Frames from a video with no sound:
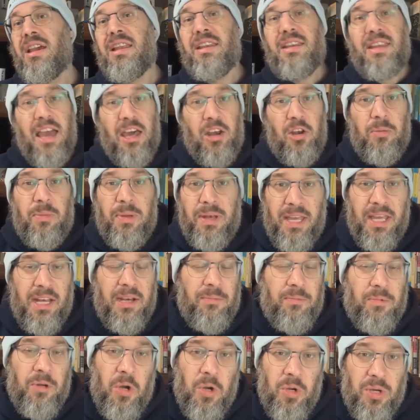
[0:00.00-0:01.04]
Nano Banana
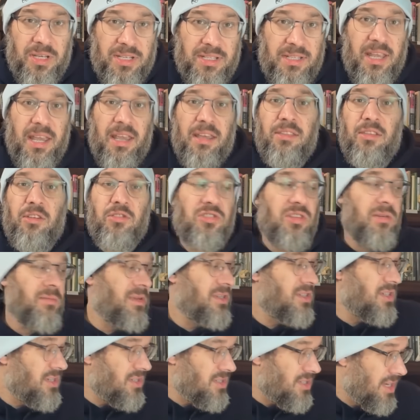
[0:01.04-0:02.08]
Pro can take those
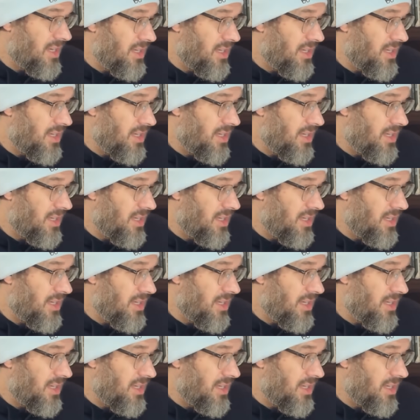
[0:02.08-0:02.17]
images,